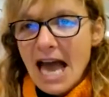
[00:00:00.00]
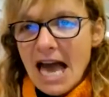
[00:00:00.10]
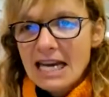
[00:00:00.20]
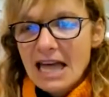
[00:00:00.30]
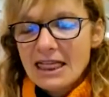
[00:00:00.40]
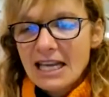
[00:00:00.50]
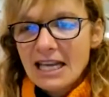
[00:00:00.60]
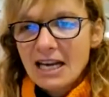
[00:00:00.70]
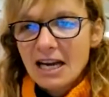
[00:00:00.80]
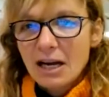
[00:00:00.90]
And I
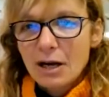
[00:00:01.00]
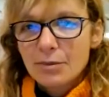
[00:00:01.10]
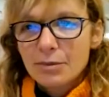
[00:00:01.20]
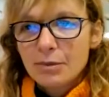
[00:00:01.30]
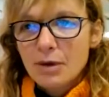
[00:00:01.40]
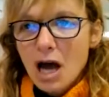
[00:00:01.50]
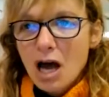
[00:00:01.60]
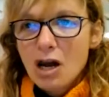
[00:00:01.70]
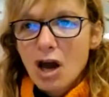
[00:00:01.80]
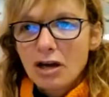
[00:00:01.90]
think
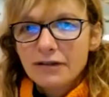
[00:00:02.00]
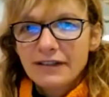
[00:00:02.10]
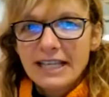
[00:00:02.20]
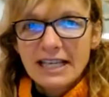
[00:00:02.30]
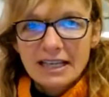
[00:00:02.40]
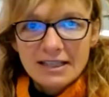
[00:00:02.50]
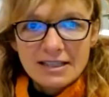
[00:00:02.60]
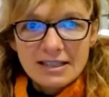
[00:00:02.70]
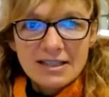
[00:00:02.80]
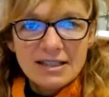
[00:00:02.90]
a lot of
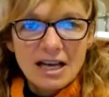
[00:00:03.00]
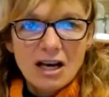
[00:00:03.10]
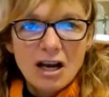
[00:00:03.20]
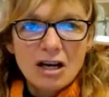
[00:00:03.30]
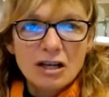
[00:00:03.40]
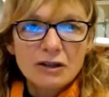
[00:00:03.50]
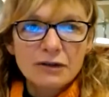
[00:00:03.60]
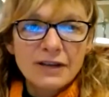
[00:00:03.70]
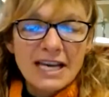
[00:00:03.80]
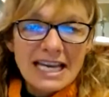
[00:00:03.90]
healers, a lot
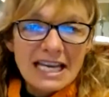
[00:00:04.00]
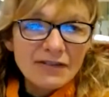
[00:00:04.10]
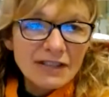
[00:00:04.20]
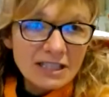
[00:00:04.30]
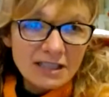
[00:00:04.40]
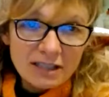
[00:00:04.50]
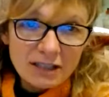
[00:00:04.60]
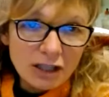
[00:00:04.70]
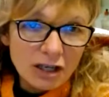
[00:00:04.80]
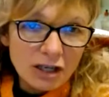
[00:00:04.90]
of even,
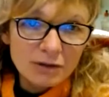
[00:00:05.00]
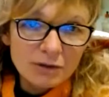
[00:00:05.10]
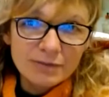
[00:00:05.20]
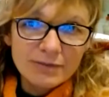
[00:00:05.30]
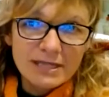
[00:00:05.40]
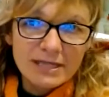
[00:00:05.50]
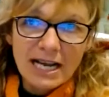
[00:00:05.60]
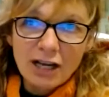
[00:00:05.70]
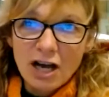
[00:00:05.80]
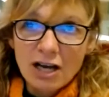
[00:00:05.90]
you know,
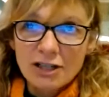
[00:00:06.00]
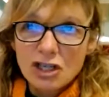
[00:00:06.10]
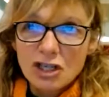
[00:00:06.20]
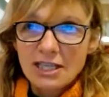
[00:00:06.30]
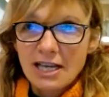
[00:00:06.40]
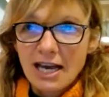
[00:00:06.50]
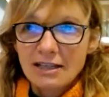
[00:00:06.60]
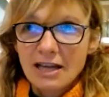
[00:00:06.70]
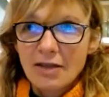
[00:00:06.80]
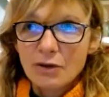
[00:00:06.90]
psychology
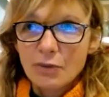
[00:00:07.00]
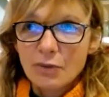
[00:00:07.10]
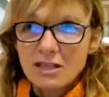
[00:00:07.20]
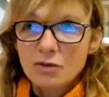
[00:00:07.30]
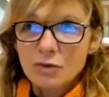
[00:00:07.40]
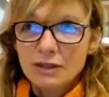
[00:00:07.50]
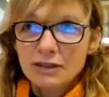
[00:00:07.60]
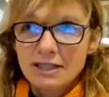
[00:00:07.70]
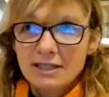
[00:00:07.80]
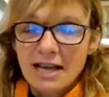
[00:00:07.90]
and the Western
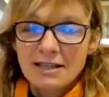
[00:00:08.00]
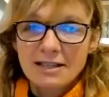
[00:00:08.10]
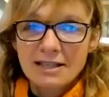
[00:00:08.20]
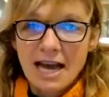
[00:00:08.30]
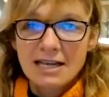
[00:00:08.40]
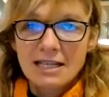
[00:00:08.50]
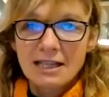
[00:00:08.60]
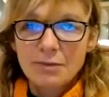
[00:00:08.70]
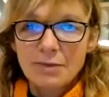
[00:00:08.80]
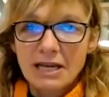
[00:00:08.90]
world is understanding
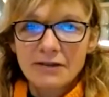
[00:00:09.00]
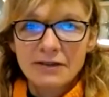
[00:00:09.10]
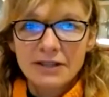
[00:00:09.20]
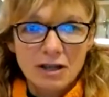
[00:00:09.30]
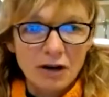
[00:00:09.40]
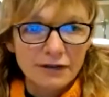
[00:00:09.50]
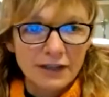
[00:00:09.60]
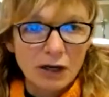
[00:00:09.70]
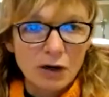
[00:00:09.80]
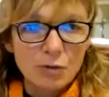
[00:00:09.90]
the benefit of
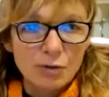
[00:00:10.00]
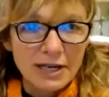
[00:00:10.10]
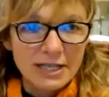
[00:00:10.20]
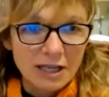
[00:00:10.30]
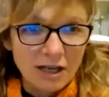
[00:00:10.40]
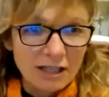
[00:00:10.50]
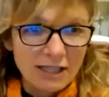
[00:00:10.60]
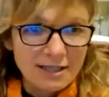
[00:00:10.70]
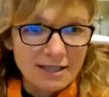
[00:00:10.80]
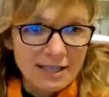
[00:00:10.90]
incorporating
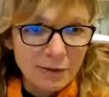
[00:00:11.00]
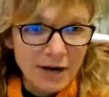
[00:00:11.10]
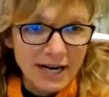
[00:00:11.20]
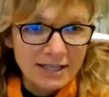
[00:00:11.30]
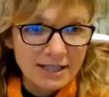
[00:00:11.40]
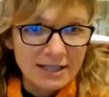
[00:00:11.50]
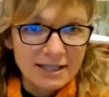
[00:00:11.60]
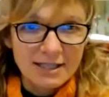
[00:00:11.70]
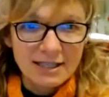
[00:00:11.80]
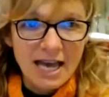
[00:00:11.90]
holistic
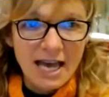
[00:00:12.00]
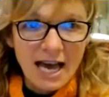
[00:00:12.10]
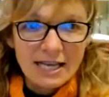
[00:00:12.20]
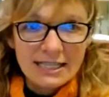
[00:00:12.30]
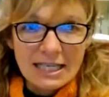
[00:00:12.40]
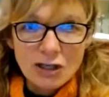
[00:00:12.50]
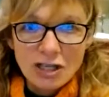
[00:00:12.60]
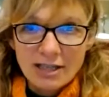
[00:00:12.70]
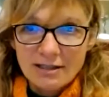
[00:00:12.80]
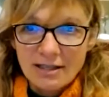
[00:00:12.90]
practices and
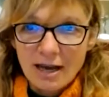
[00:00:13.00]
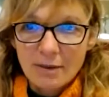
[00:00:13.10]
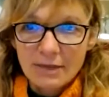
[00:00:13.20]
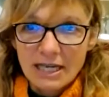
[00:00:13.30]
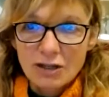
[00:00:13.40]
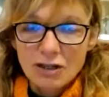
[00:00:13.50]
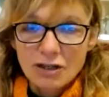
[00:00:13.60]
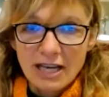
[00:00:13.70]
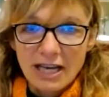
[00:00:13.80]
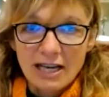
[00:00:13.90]
teachings into
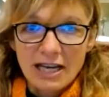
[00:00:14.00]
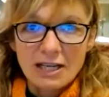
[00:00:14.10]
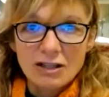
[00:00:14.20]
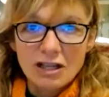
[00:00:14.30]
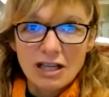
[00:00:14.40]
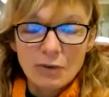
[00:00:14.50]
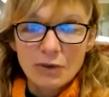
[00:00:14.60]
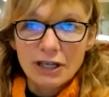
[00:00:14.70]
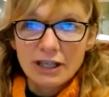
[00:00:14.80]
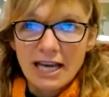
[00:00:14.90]
their
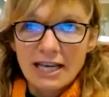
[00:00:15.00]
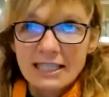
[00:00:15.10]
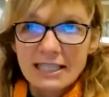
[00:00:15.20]
work, that